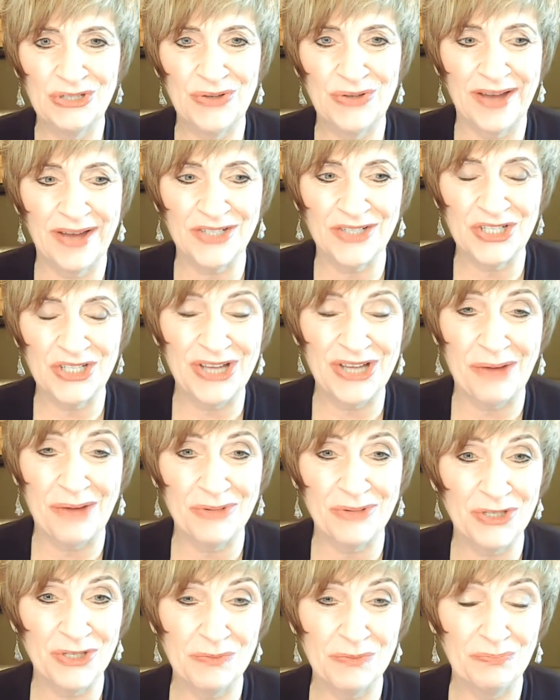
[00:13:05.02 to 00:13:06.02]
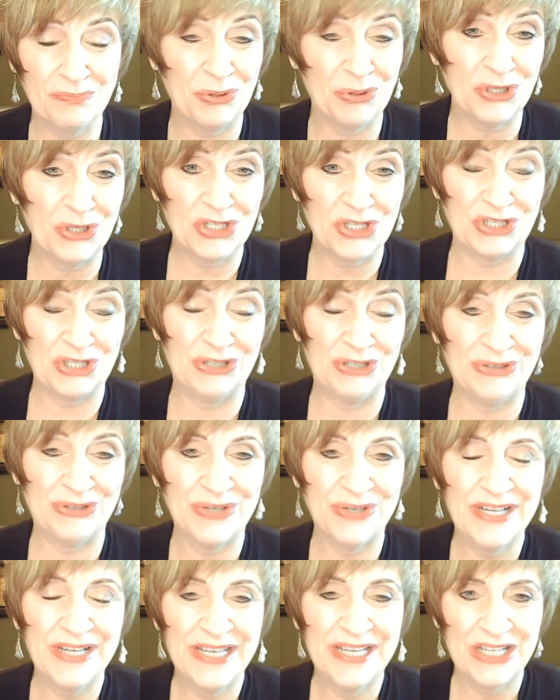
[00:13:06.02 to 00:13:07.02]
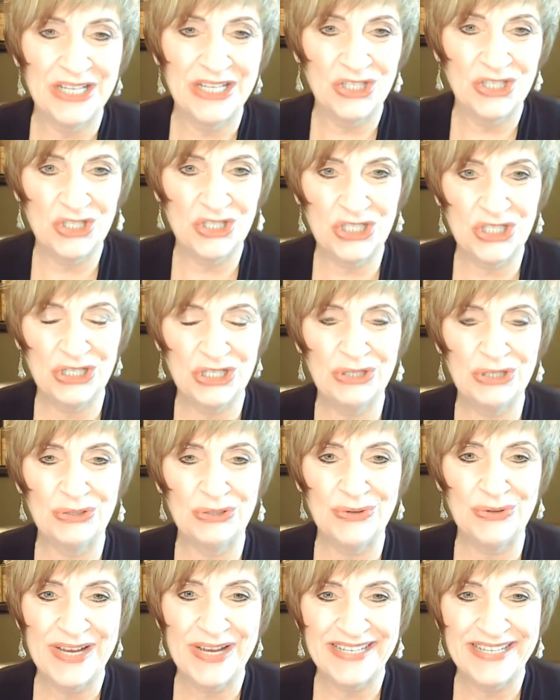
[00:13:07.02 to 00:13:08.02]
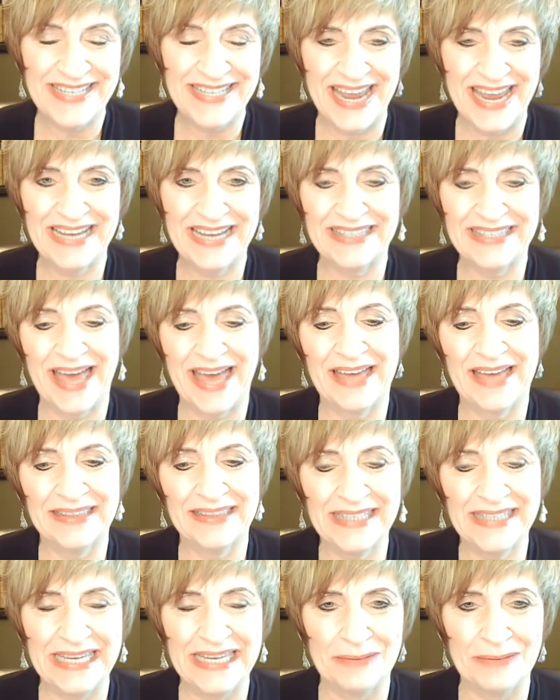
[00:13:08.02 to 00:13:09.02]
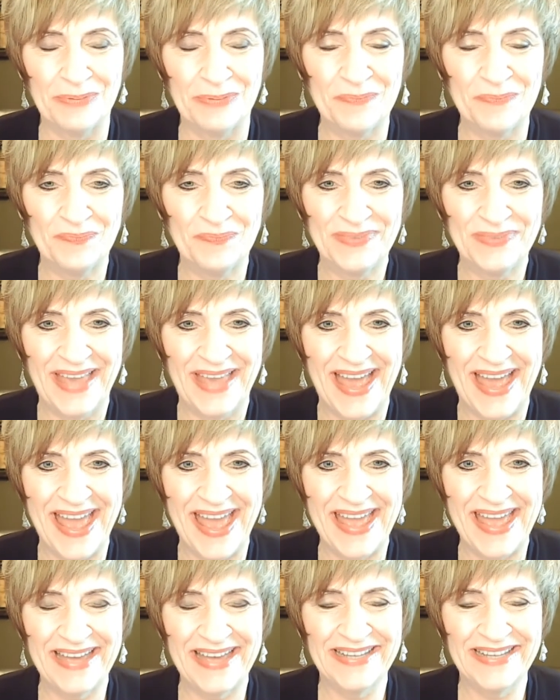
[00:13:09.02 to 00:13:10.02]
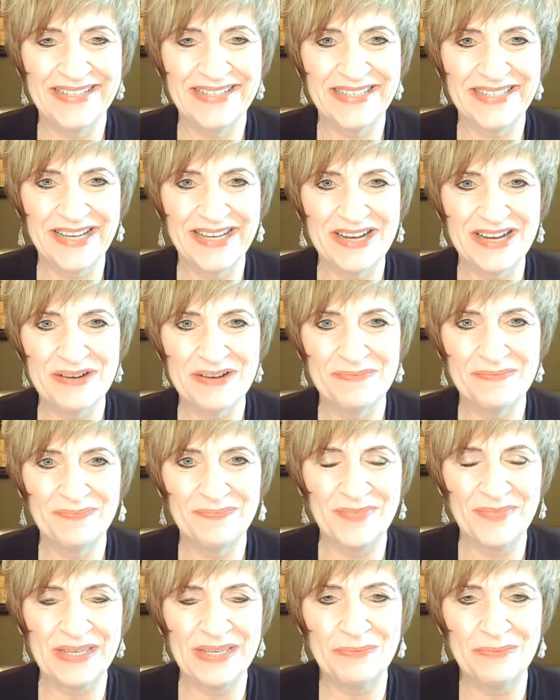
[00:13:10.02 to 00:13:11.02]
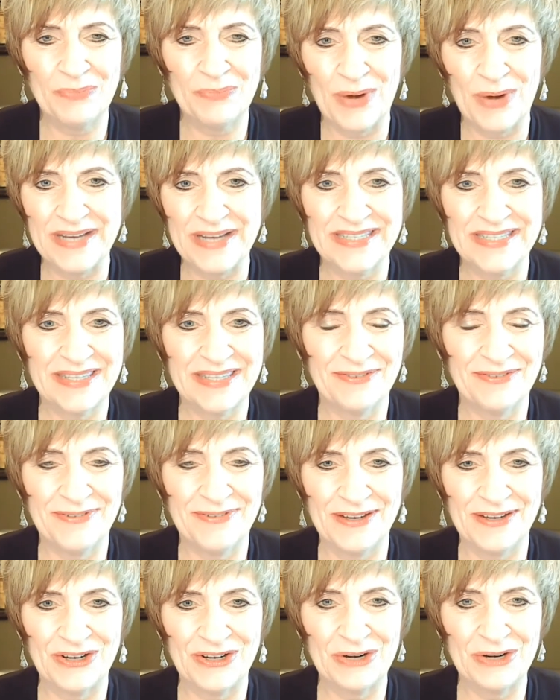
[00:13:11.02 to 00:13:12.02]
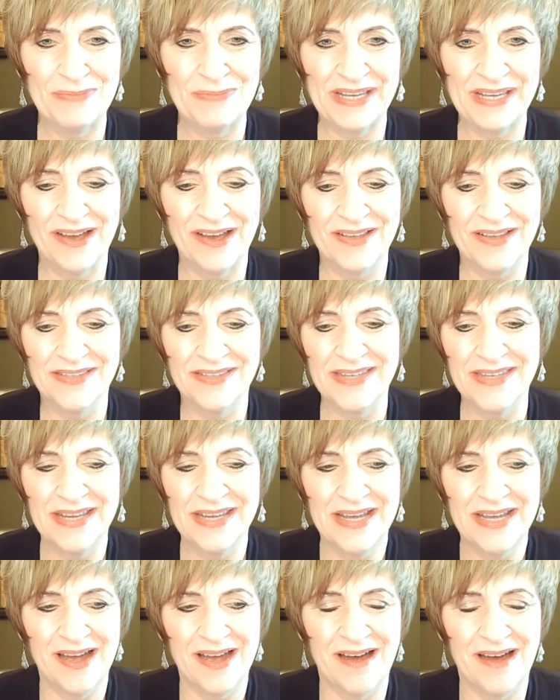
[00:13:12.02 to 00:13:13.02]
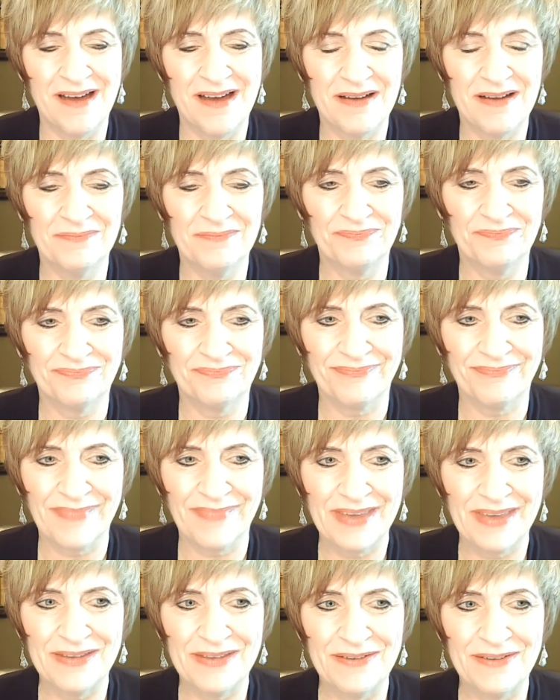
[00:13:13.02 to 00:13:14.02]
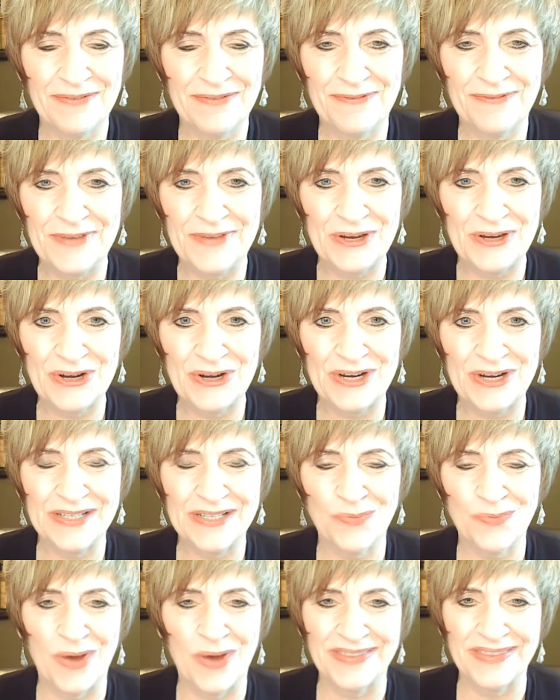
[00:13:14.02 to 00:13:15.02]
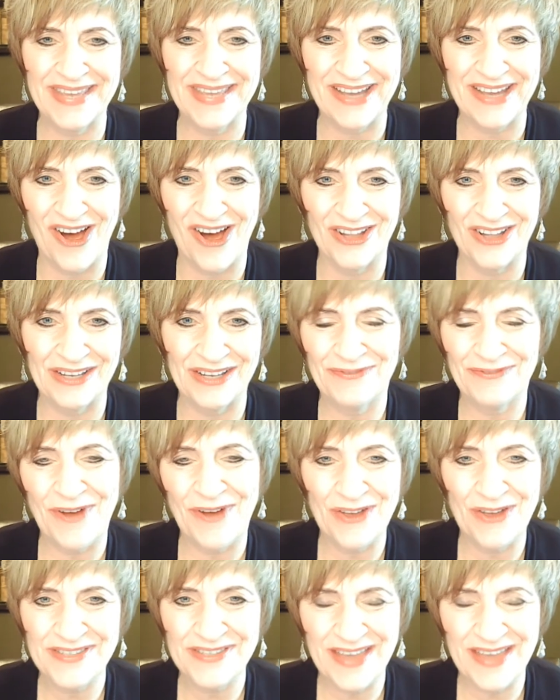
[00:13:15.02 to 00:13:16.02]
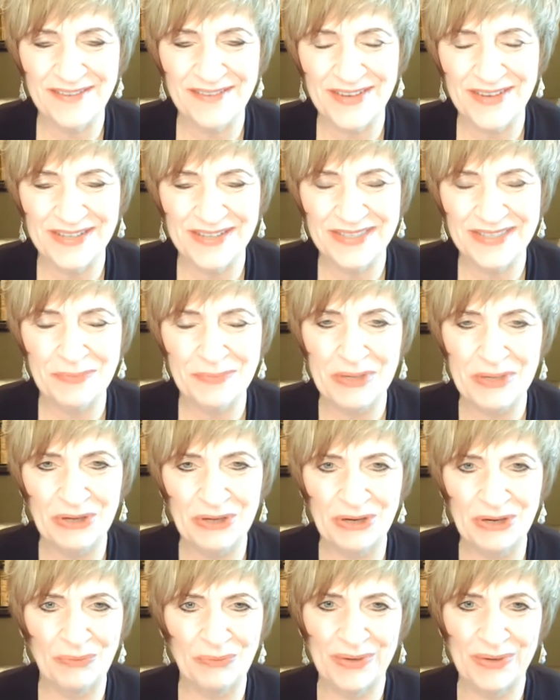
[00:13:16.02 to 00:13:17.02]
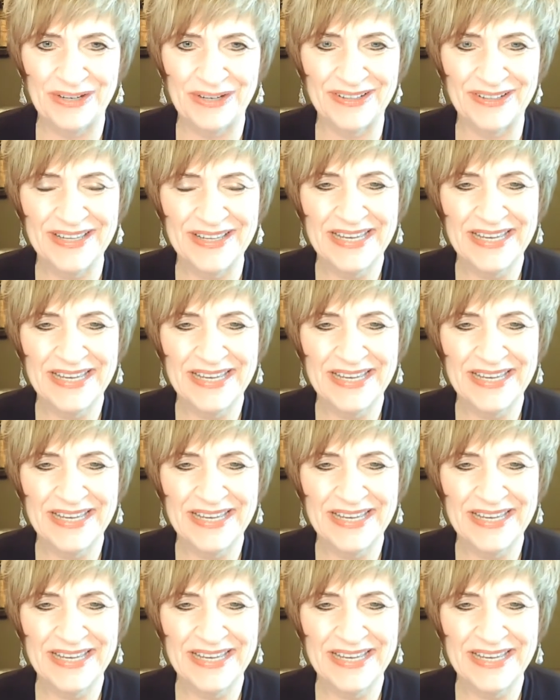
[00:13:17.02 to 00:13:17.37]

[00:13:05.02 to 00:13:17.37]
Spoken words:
actually almost push you to take that leap. And embrace the fear because fear is what they call it, false evidence appearing real.